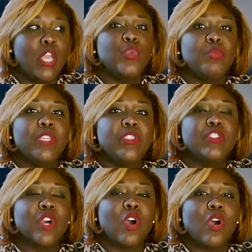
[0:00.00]
humans
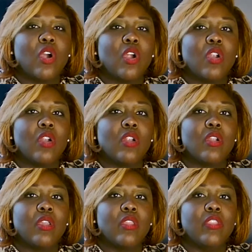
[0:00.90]
are
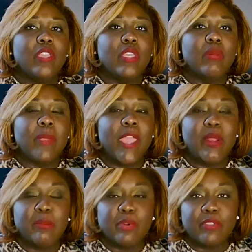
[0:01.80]
the
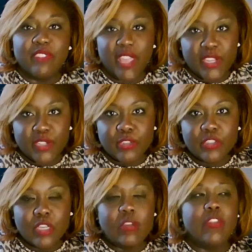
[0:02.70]
main purveyors
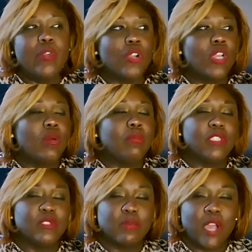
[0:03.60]
of your
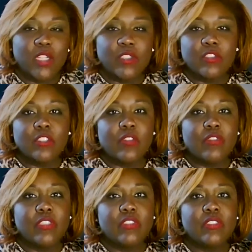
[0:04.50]
company's product or
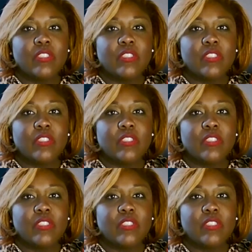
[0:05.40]
service.